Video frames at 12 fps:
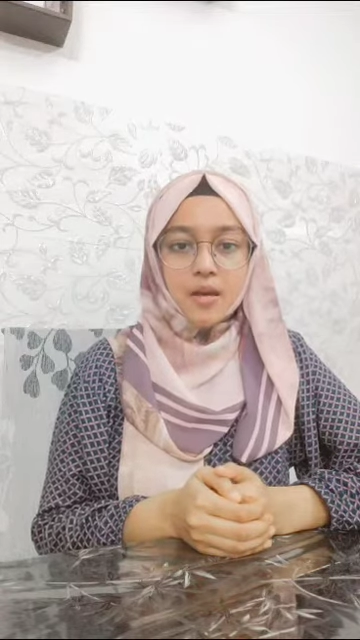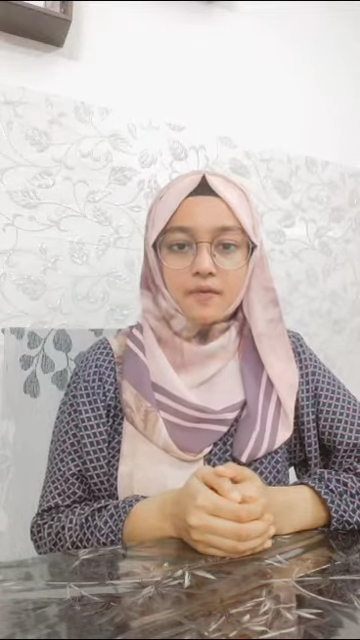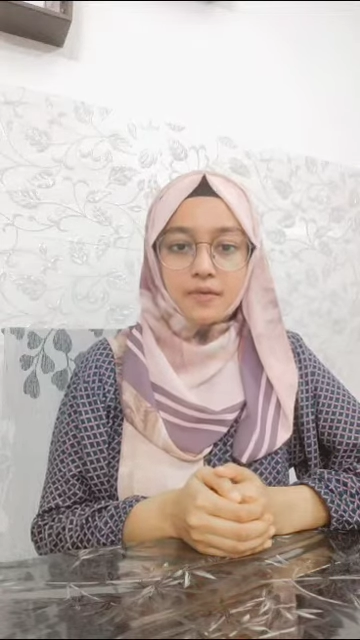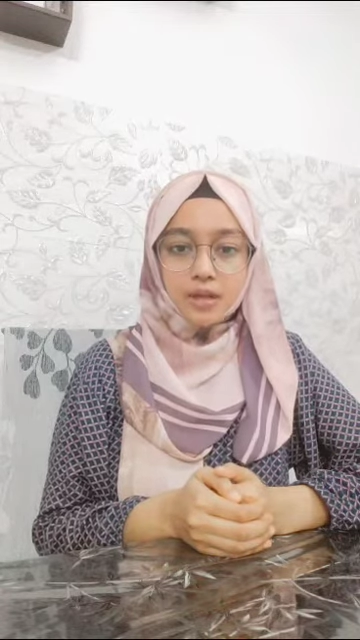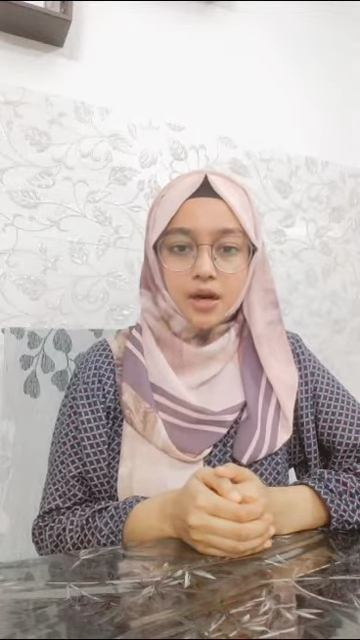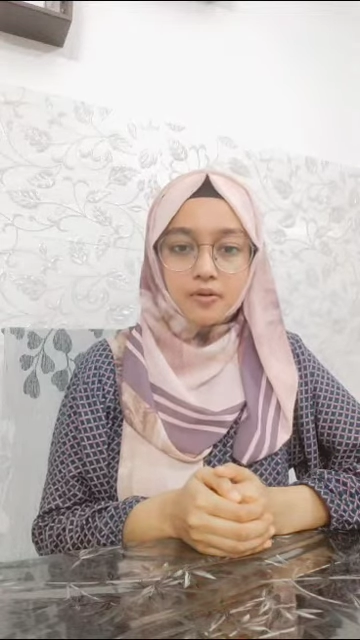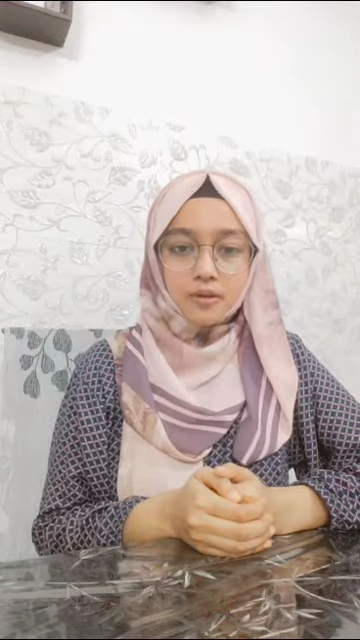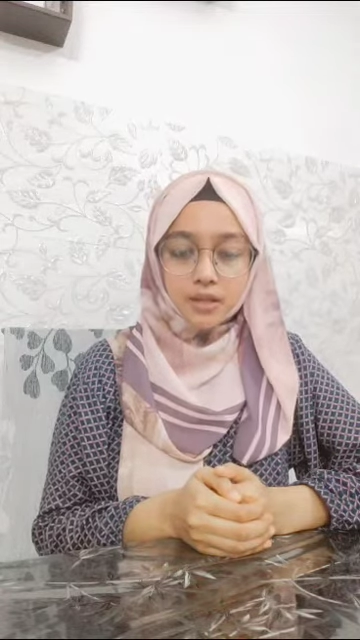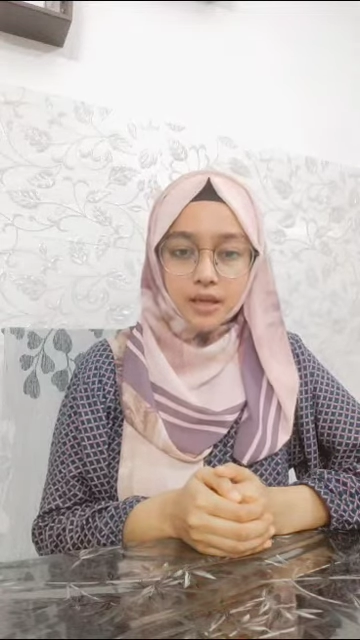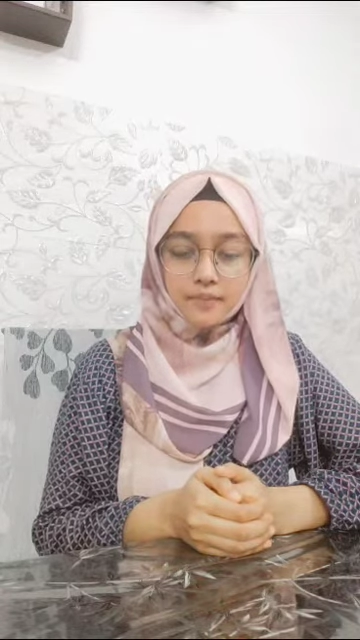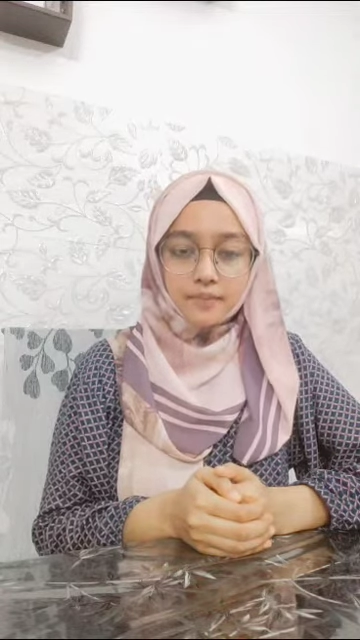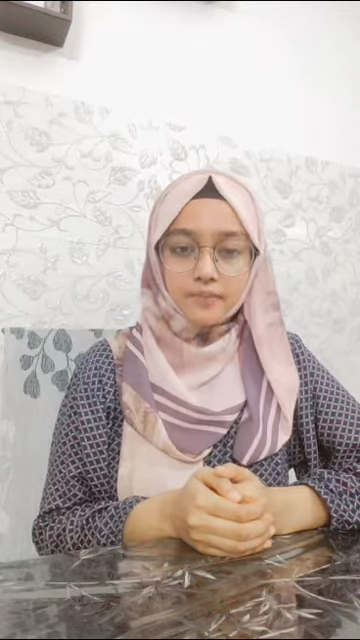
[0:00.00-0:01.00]
Without
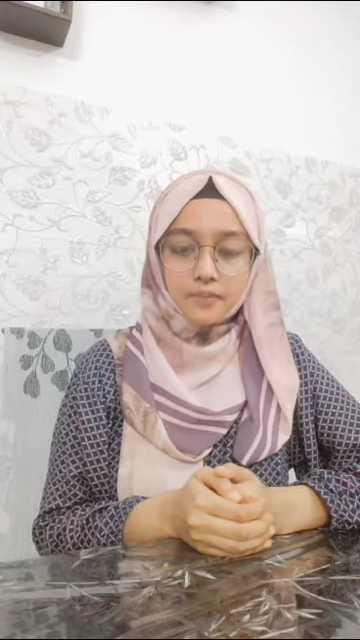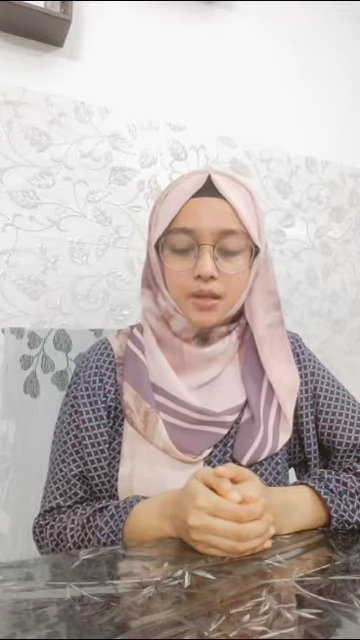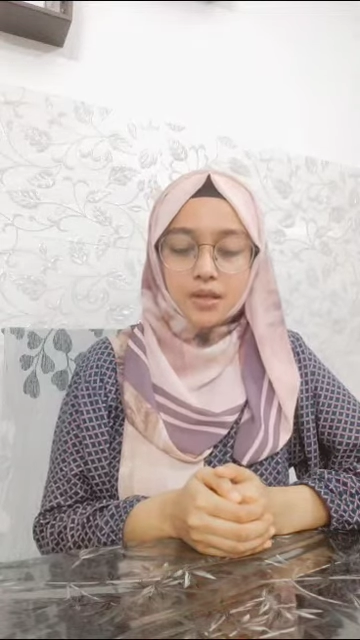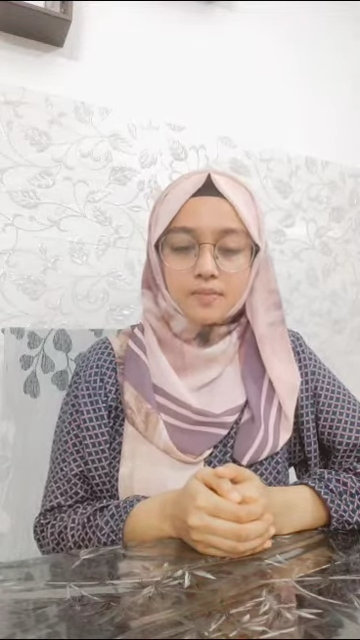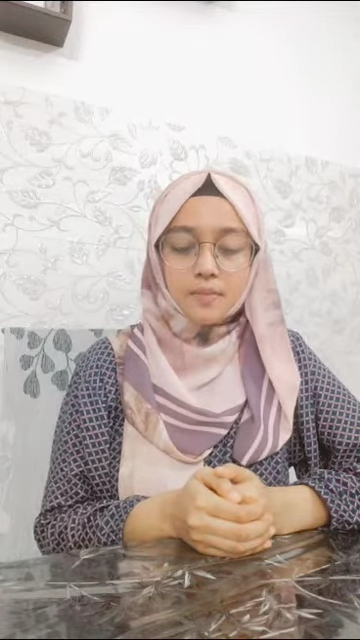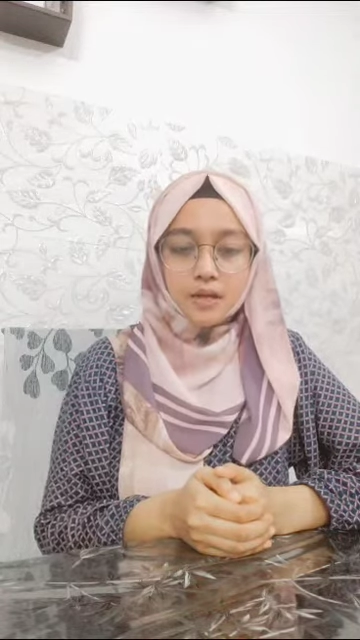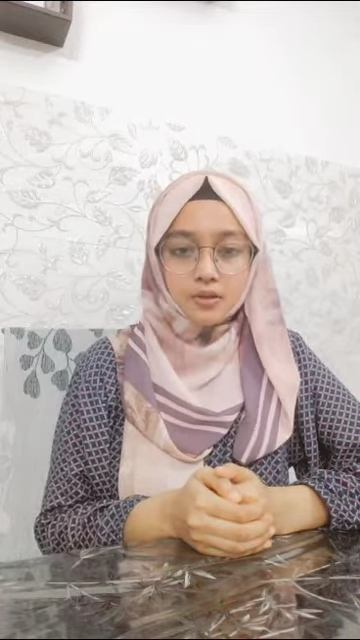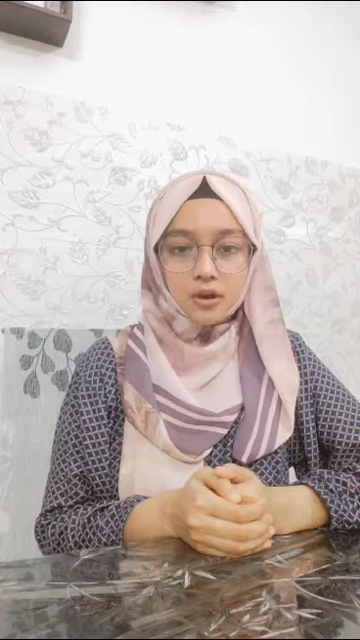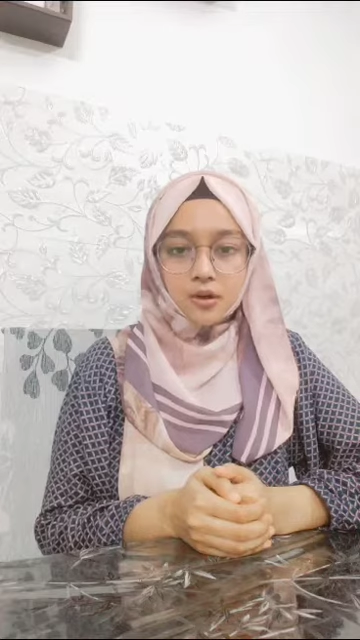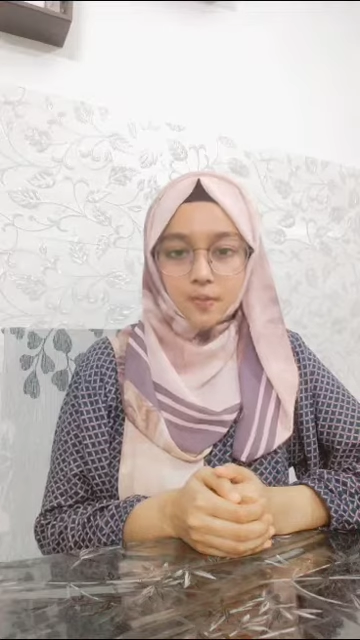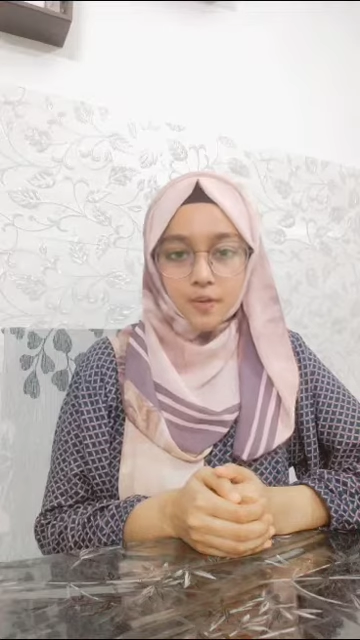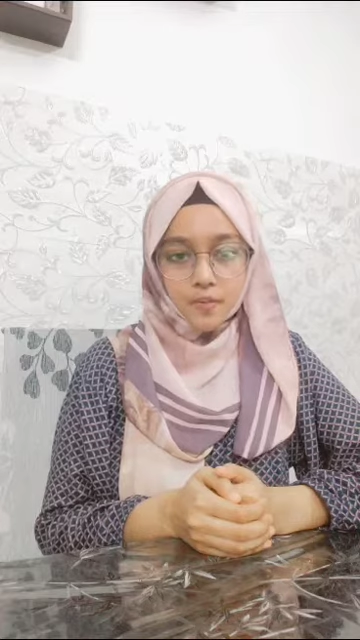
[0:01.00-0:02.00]
them, this might
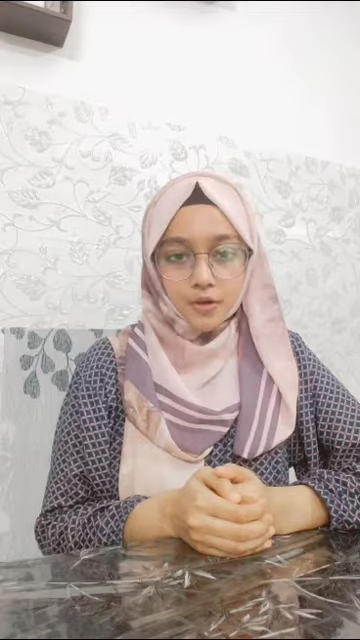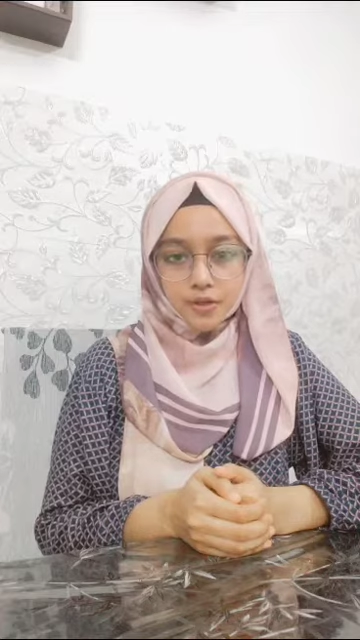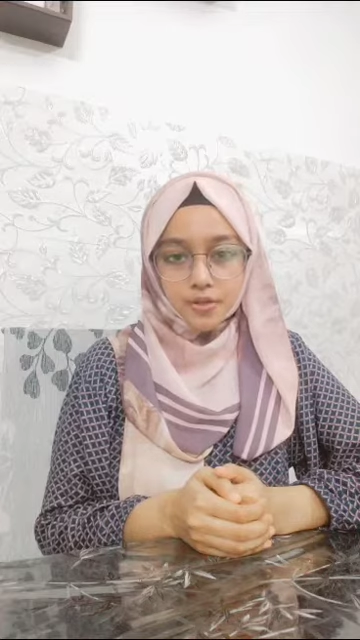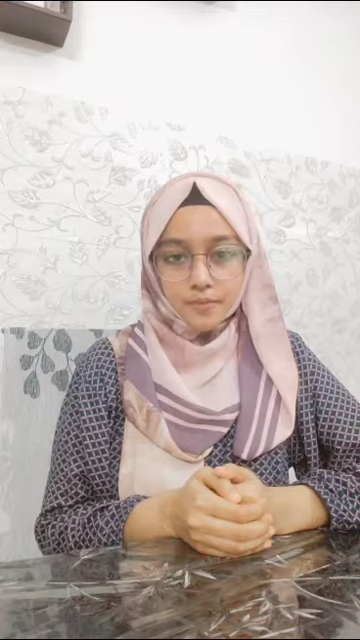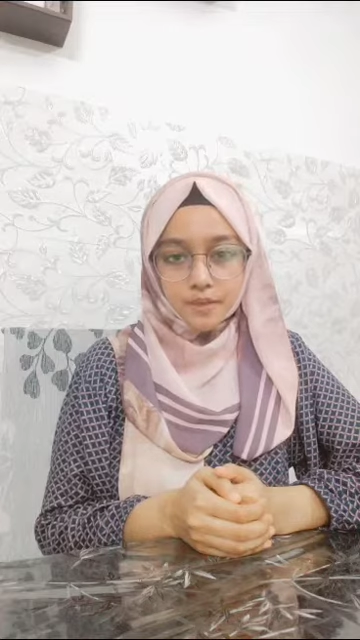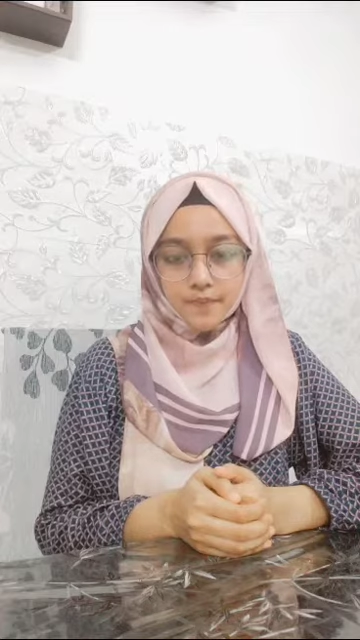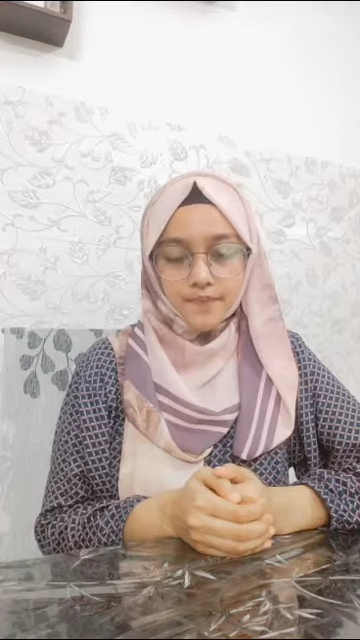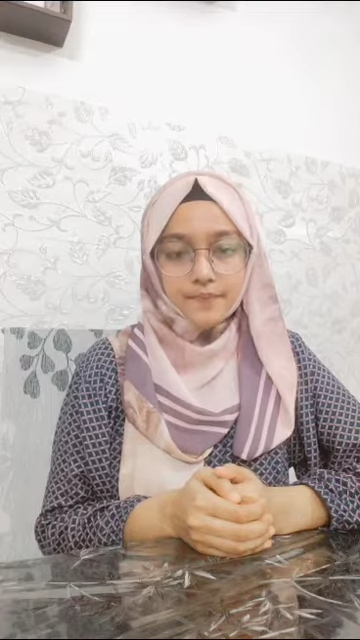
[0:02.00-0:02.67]
not be possible.